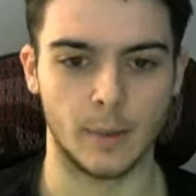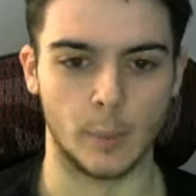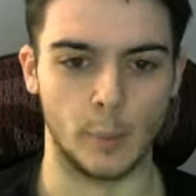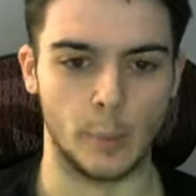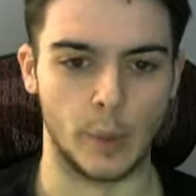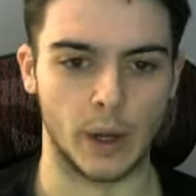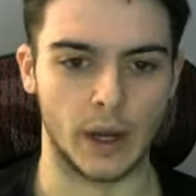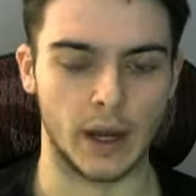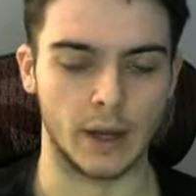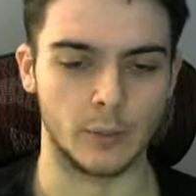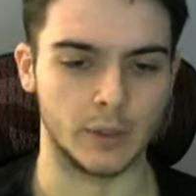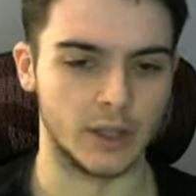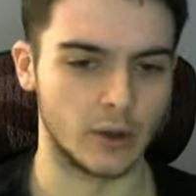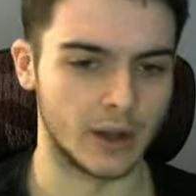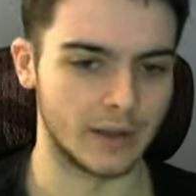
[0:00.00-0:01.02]
but we
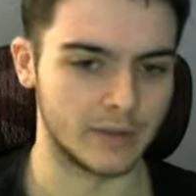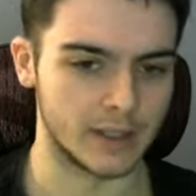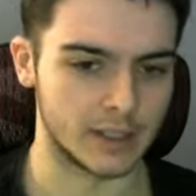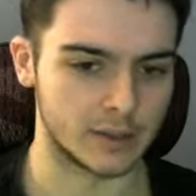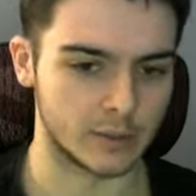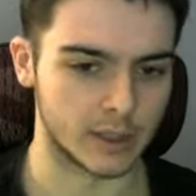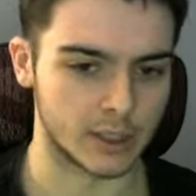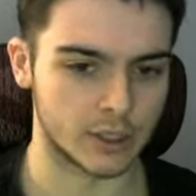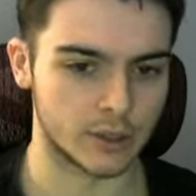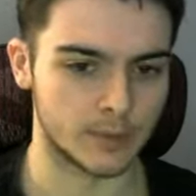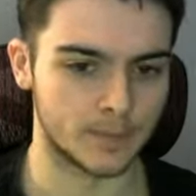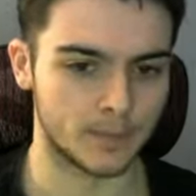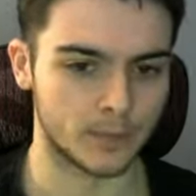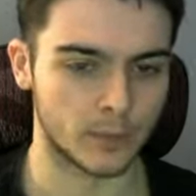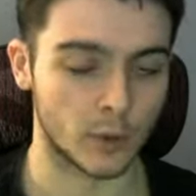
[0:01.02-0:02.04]
don't have E-Switch.
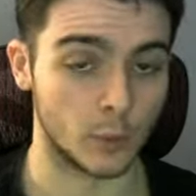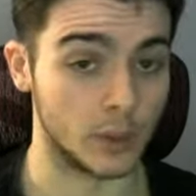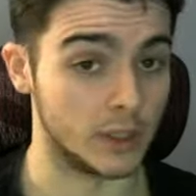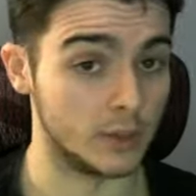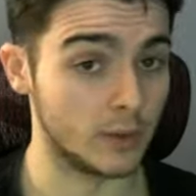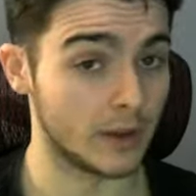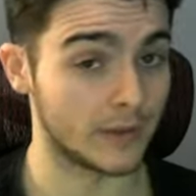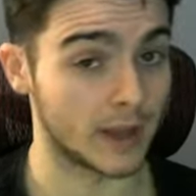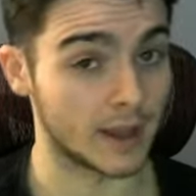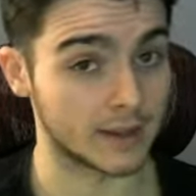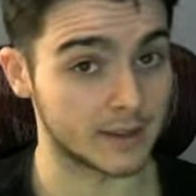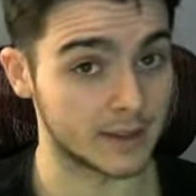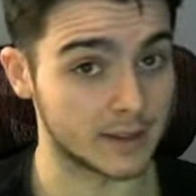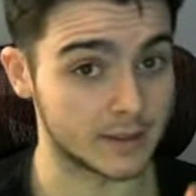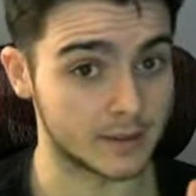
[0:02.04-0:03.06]
We do have
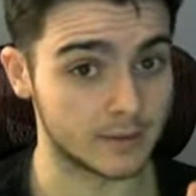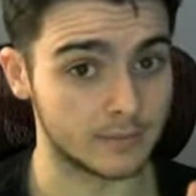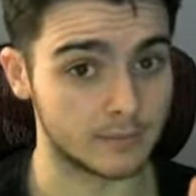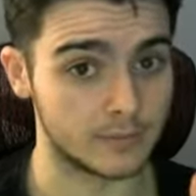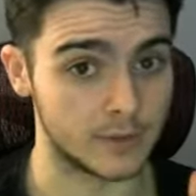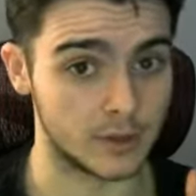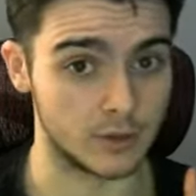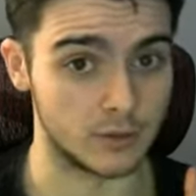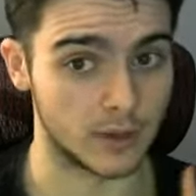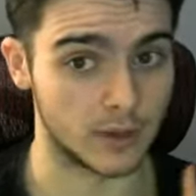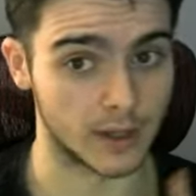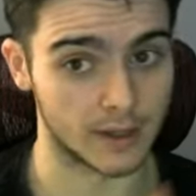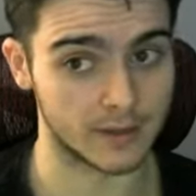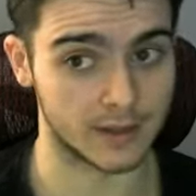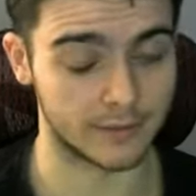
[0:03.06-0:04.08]
access to a
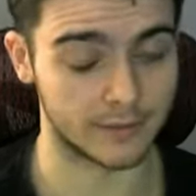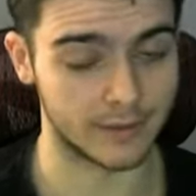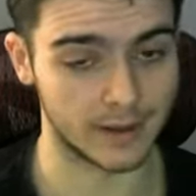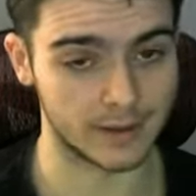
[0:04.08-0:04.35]
gusting effect